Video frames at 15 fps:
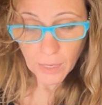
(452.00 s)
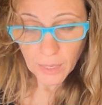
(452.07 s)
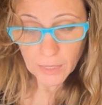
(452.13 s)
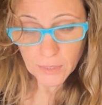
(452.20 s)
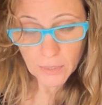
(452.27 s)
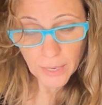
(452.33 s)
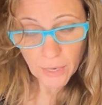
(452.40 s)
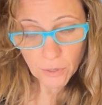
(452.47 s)

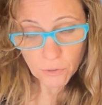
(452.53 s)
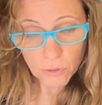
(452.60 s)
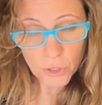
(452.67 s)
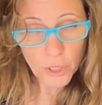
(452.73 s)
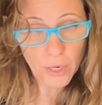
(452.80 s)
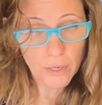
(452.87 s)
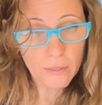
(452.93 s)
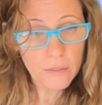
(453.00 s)
In diurnal
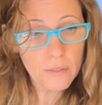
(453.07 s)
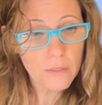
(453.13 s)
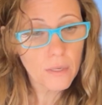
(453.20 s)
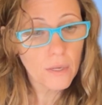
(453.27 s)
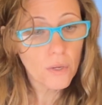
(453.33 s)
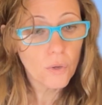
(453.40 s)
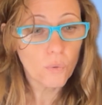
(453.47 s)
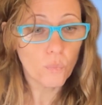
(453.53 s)
charts,
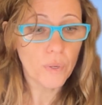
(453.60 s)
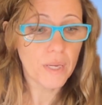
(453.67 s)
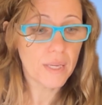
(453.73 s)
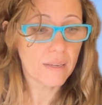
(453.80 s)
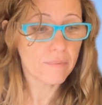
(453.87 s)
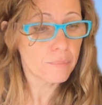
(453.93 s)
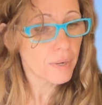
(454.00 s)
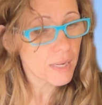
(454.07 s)
we
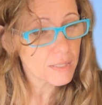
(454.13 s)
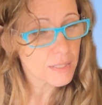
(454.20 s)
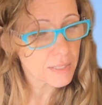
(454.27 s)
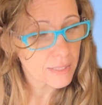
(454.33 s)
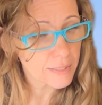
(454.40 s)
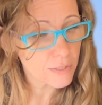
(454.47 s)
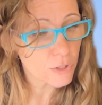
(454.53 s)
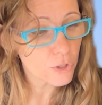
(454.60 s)
give
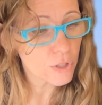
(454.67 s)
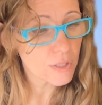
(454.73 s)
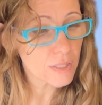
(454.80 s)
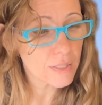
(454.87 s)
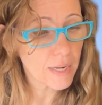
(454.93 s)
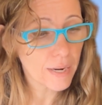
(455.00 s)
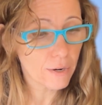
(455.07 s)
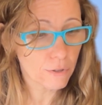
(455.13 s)
precedence to the
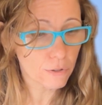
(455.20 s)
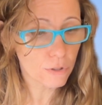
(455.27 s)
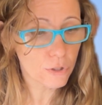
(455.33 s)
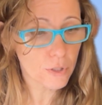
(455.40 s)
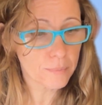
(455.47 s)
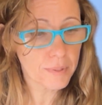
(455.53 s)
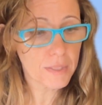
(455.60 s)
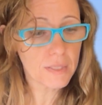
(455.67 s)
diurnal
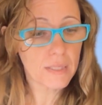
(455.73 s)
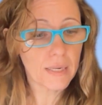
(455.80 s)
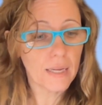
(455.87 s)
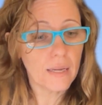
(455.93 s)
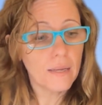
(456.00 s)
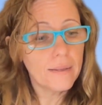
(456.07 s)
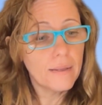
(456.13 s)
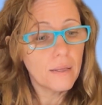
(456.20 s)

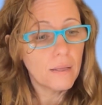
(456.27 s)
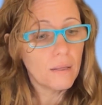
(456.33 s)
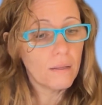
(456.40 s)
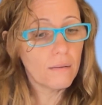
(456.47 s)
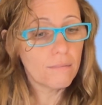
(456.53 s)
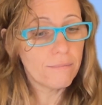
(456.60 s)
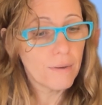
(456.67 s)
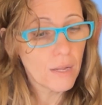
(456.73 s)
triplicity,
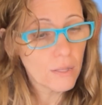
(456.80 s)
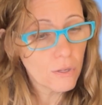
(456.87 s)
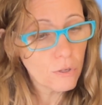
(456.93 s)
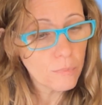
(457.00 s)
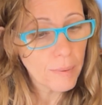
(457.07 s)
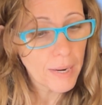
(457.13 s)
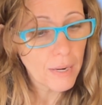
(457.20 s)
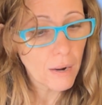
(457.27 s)
followed
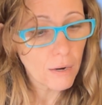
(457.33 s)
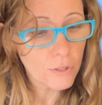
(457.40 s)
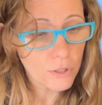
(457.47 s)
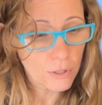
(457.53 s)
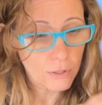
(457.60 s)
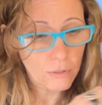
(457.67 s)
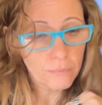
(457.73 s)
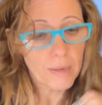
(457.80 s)
by
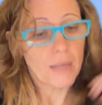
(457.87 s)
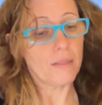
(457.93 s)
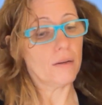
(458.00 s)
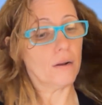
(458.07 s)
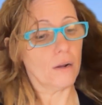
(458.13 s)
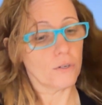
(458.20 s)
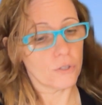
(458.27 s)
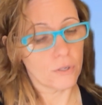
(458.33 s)
the
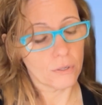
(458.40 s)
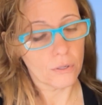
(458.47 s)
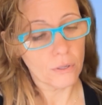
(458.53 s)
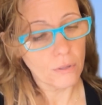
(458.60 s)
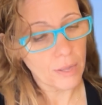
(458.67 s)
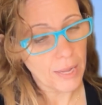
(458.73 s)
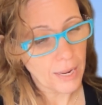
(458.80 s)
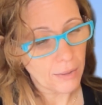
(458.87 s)

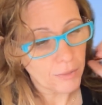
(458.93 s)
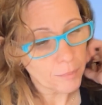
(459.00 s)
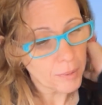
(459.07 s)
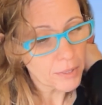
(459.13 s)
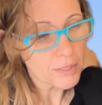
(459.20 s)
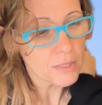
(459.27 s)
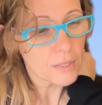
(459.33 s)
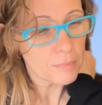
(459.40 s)
nocturnal and the
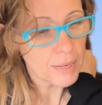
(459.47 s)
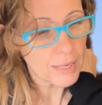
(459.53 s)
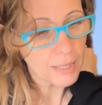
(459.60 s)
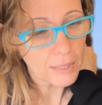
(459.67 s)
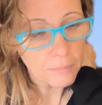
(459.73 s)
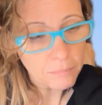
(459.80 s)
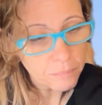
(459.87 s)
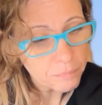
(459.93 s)

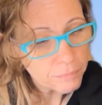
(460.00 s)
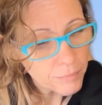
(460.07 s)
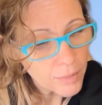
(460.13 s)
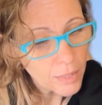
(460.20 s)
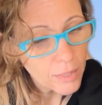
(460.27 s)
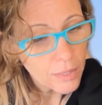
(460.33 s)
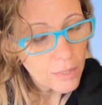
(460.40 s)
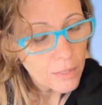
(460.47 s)
participating.
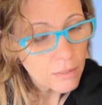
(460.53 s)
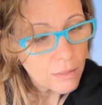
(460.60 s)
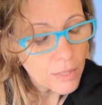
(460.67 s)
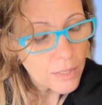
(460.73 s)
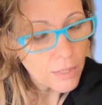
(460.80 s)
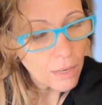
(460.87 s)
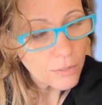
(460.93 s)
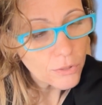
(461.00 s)

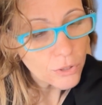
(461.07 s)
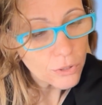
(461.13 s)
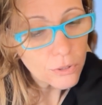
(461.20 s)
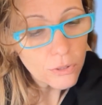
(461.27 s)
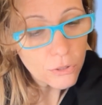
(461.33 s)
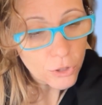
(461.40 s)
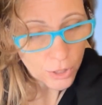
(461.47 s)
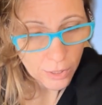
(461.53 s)
In
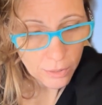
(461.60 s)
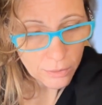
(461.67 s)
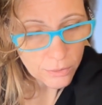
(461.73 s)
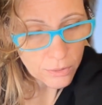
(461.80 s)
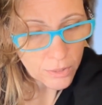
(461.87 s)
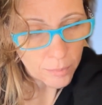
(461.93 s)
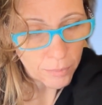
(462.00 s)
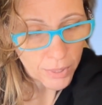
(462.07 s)
nocturnal charts,
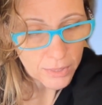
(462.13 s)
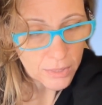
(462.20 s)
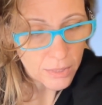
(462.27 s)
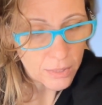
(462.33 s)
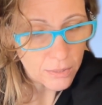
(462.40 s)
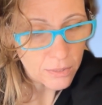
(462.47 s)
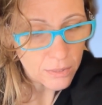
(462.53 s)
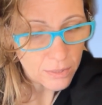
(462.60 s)
the
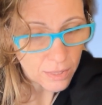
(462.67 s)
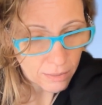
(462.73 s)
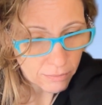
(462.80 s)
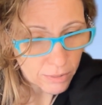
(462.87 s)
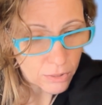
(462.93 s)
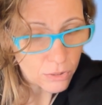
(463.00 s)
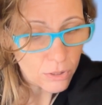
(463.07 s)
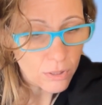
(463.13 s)
precedence is
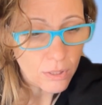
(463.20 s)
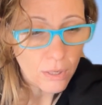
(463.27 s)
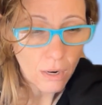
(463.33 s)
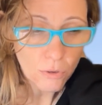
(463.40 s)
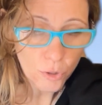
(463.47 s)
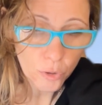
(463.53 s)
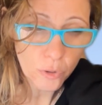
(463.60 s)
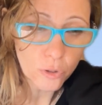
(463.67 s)
given to the
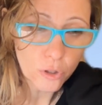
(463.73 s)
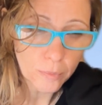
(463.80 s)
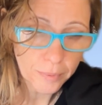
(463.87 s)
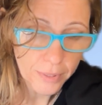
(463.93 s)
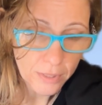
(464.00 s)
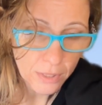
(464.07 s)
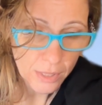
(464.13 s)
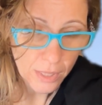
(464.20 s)
nocturnal
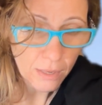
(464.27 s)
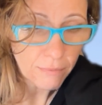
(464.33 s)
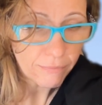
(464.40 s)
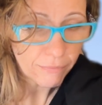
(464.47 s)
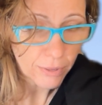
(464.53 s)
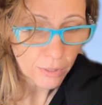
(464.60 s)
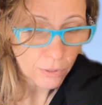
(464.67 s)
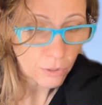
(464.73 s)
triplicity,
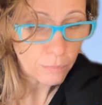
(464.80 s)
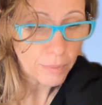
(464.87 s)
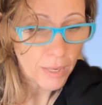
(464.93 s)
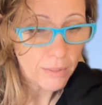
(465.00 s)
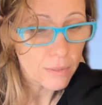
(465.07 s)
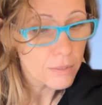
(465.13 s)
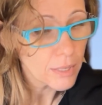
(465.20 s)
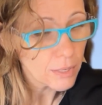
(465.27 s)
followed by
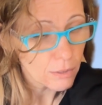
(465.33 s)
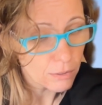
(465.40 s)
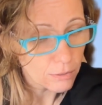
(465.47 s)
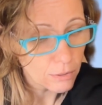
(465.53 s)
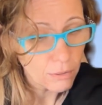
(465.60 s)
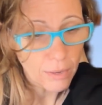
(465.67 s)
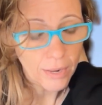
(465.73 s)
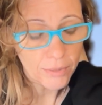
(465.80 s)
the
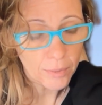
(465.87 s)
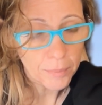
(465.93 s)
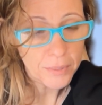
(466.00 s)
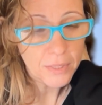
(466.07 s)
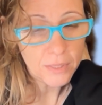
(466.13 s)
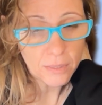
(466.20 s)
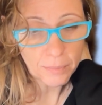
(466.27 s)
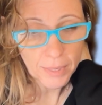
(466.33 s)
diurnal and the
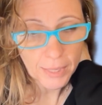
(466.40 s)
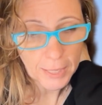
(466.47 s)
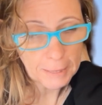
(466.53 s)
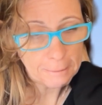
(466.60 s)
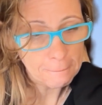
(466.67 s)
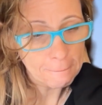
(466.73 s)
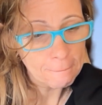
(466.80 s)
participating.